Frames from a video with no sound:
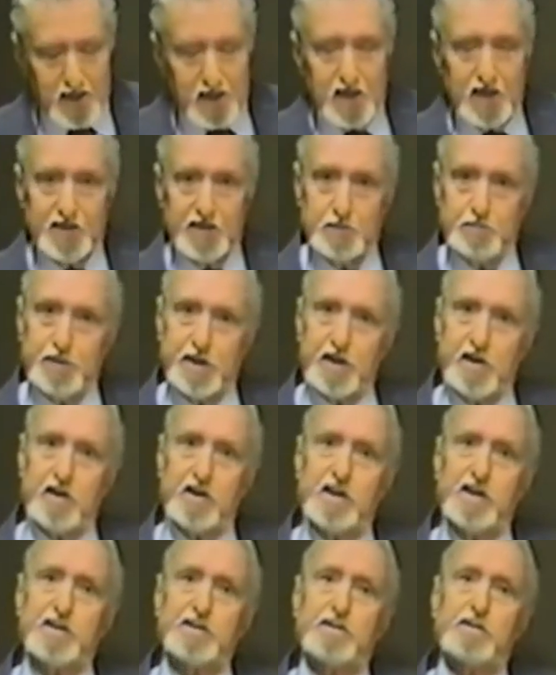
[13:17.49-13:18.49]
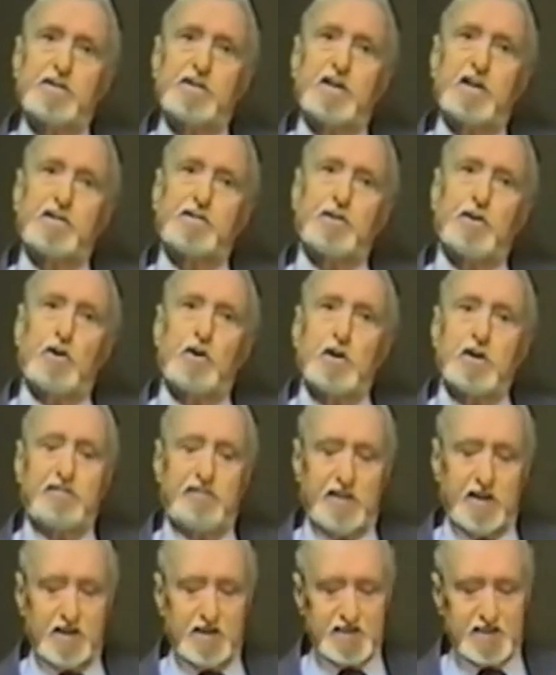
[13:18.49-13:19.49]
And the parent or the authority
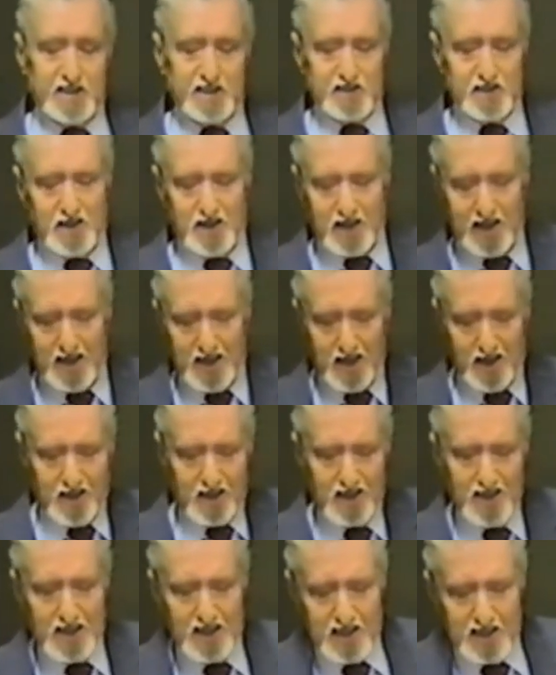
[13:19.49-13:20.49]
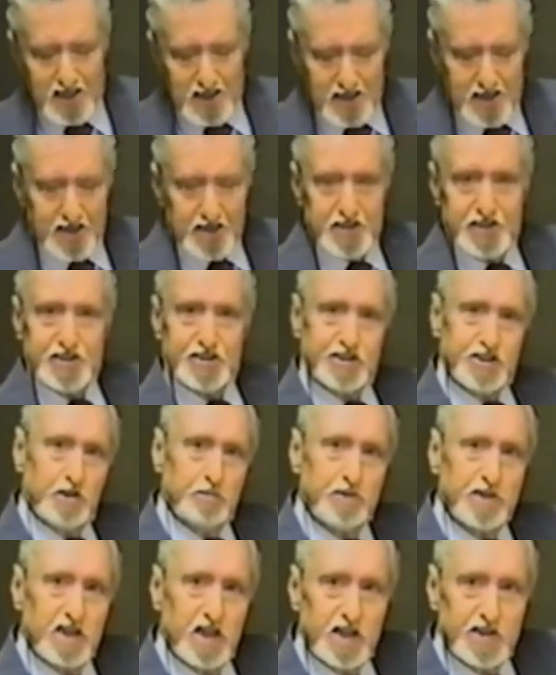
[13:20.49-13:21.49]
figure says, oh, hell, here,
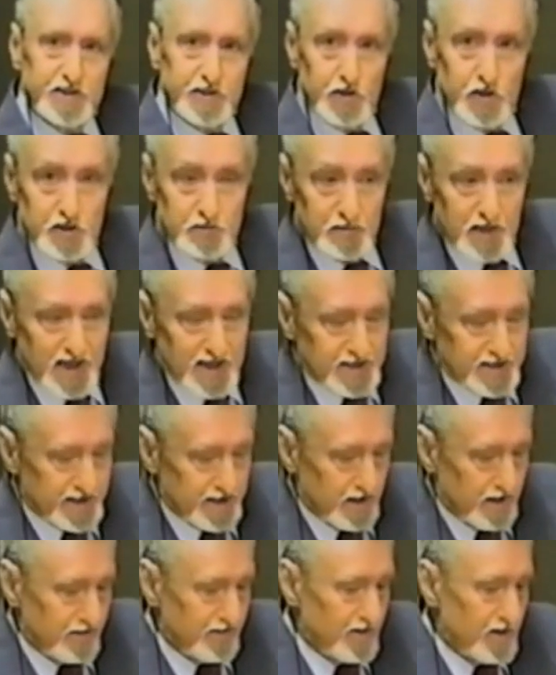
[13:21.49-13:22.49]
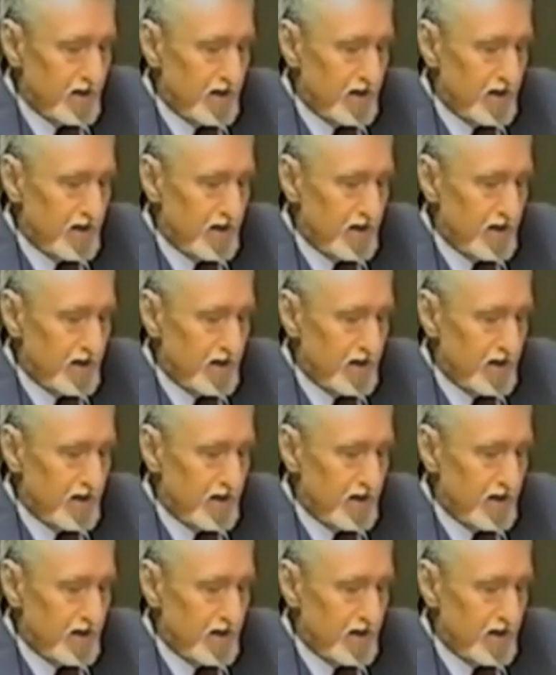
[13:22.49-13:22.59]
stupid, I'll do it myself.